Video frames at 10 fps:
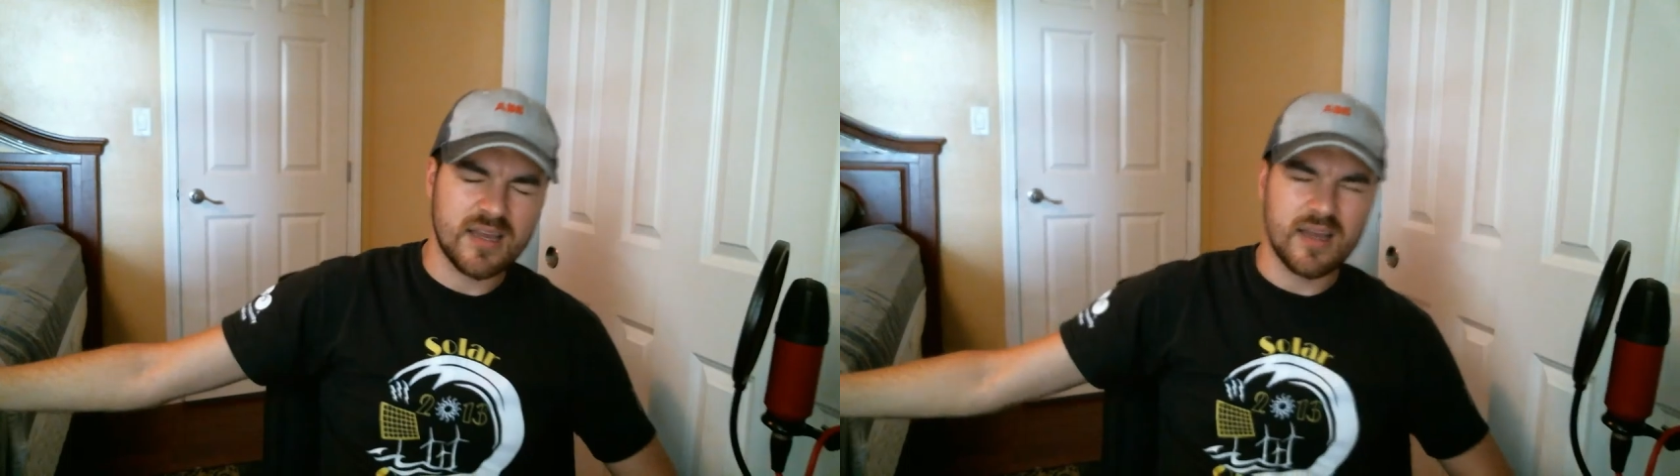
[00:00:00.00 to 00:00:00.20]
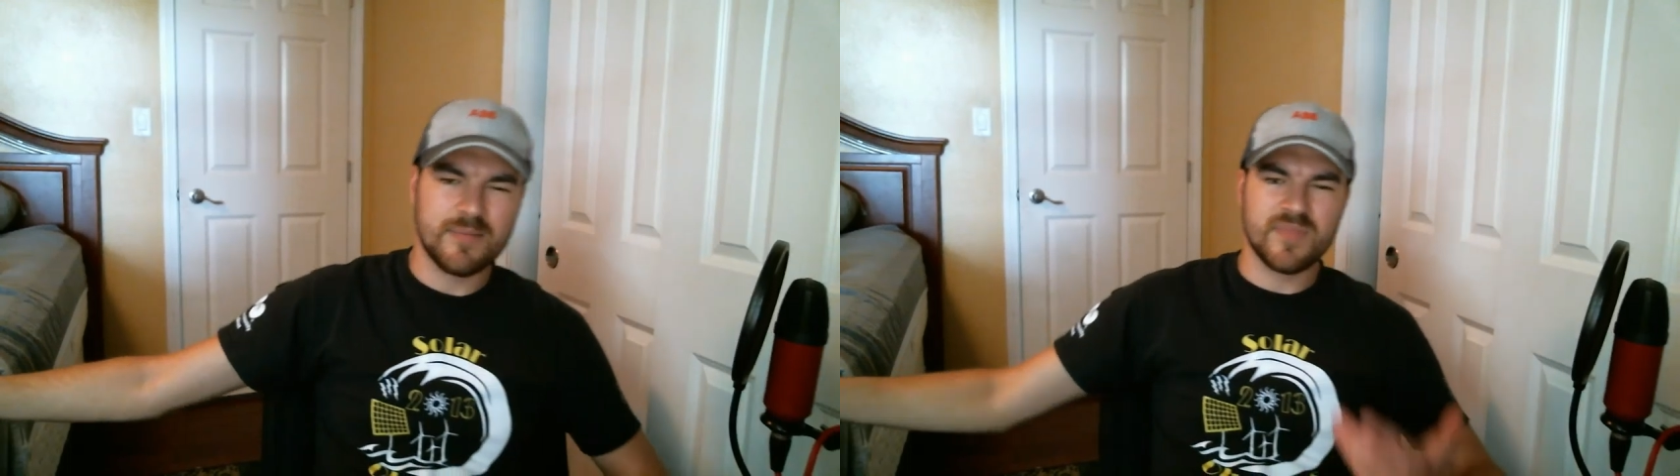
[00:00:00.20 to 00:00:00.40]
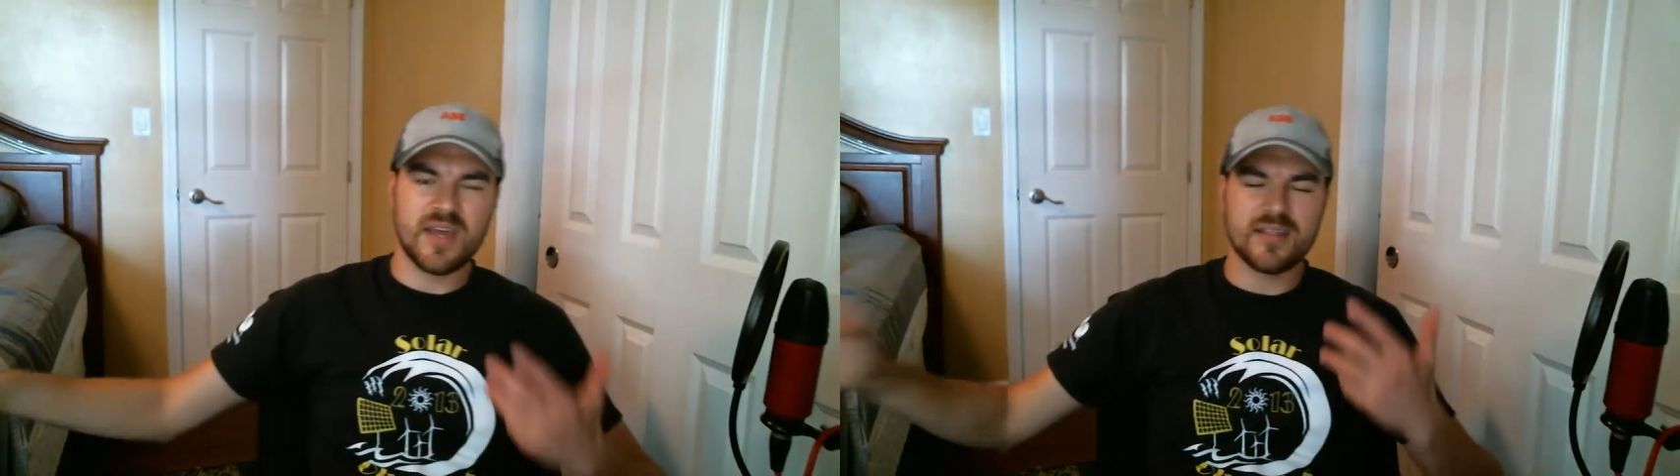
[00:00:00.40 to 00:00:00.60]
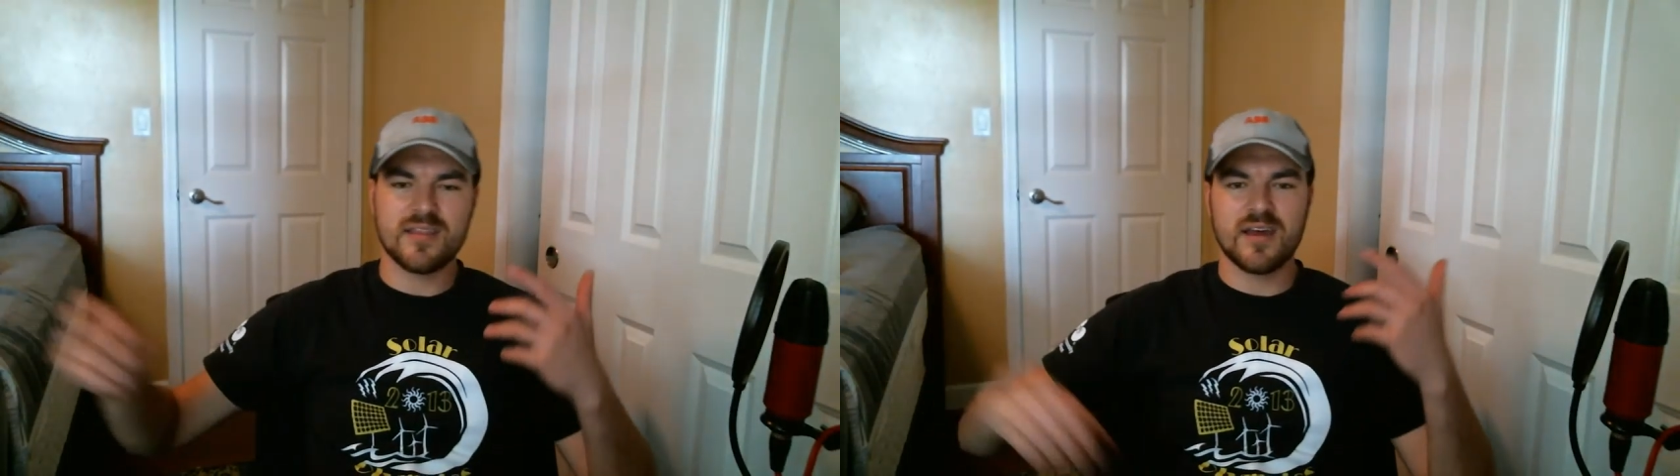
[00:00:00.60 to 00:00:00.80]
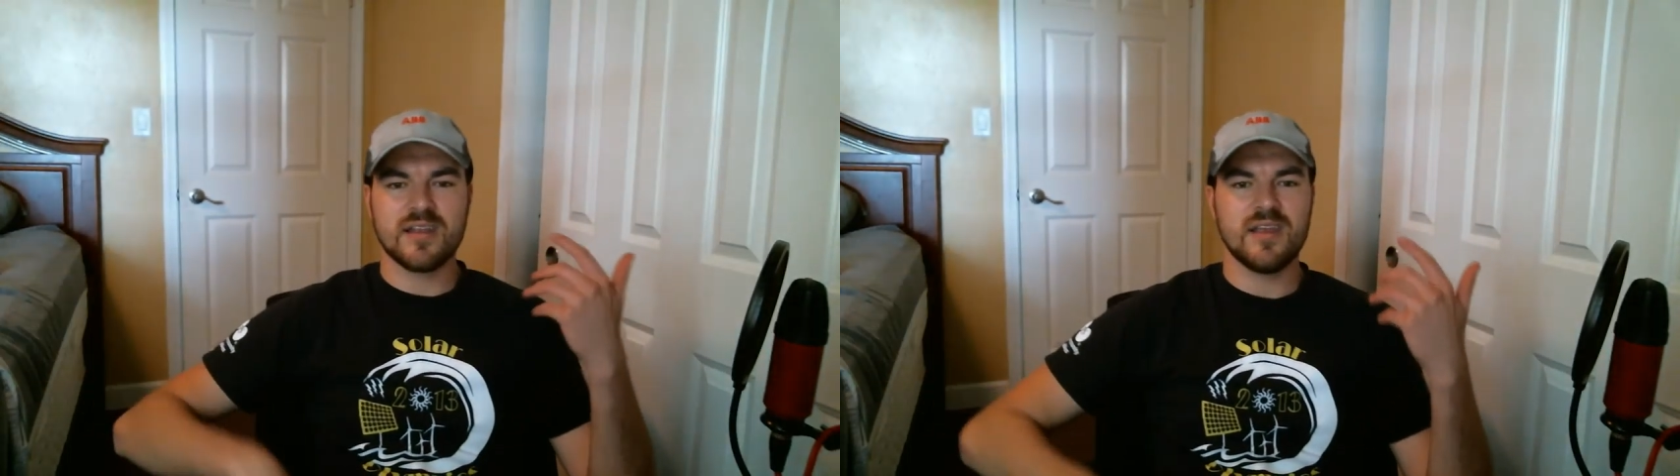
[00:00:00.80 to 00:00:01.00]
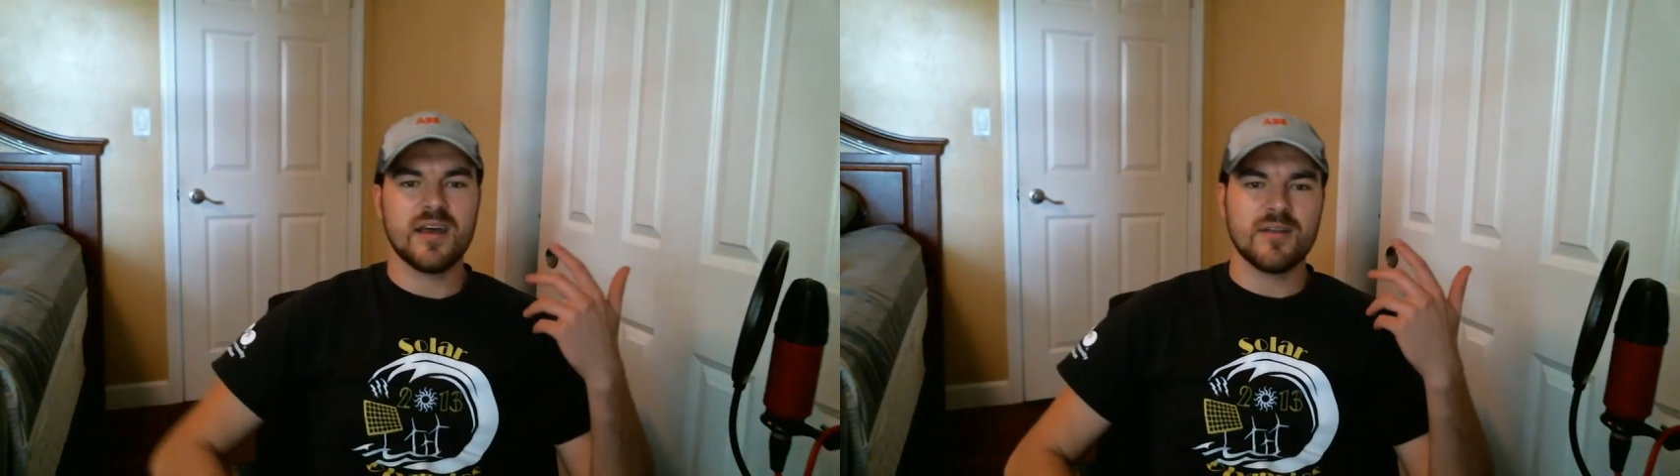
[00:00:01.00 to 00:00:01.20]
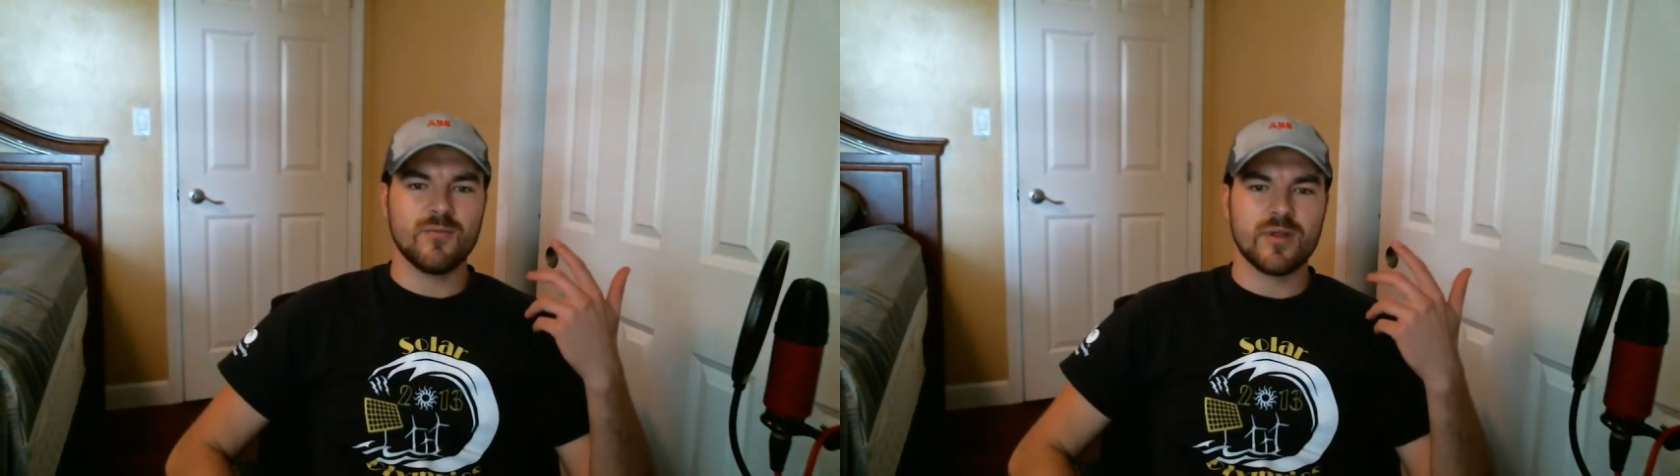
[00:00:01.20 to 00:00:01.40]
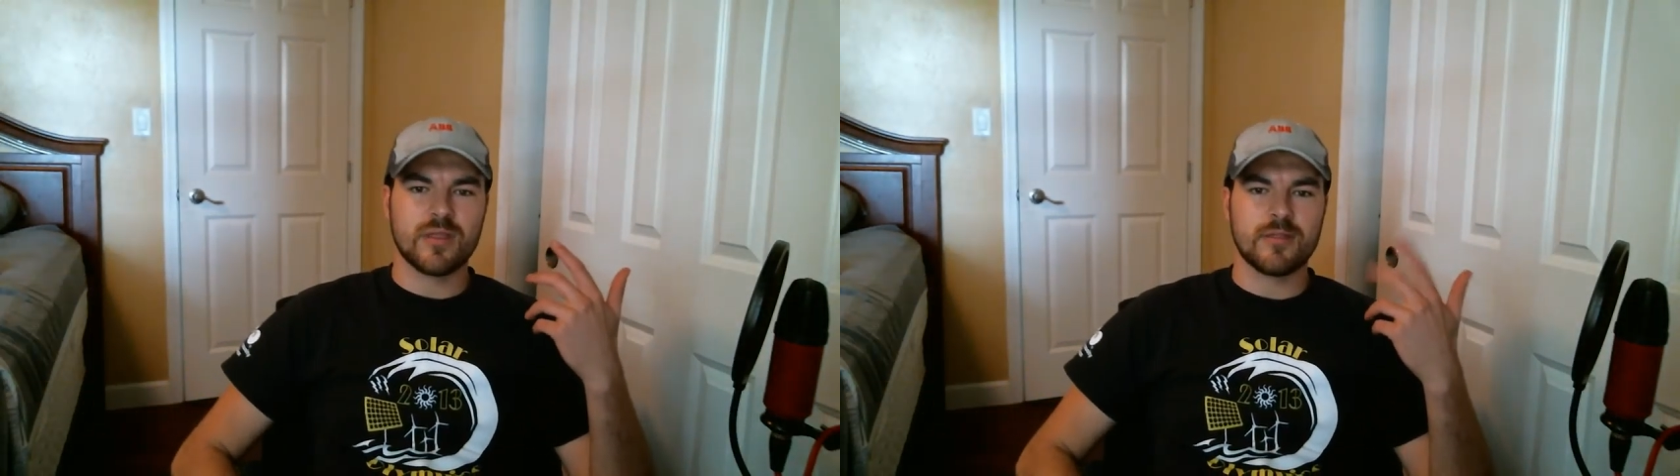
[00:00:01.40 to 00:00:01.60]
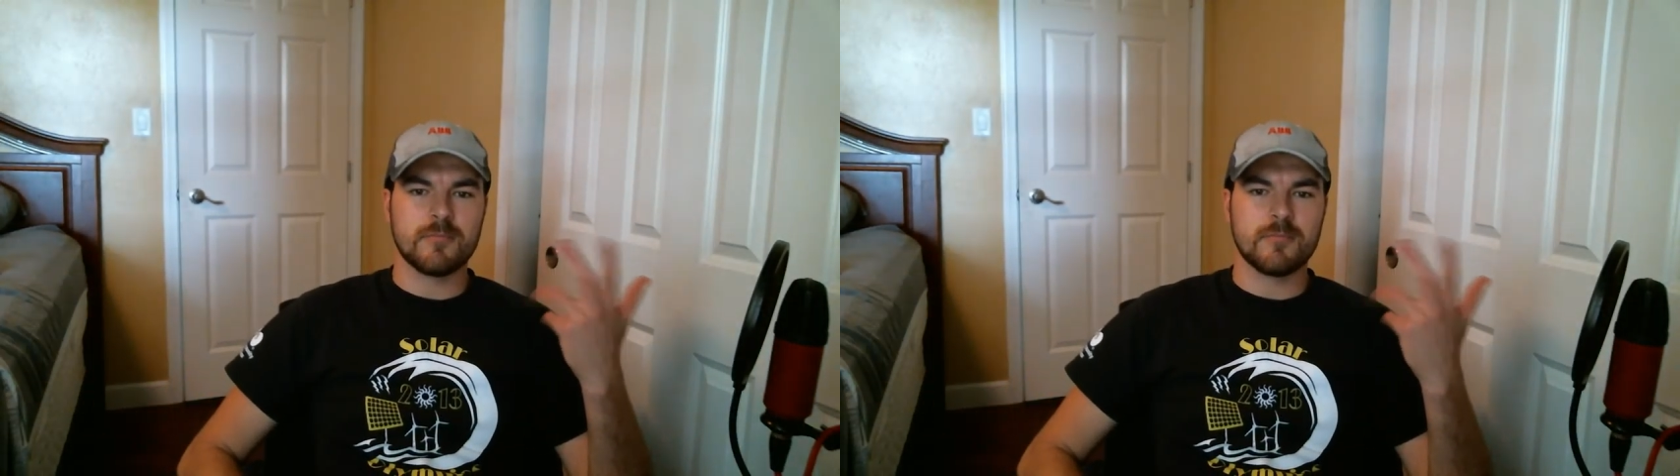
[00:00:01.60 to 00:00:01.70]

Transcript: I'm not done yet with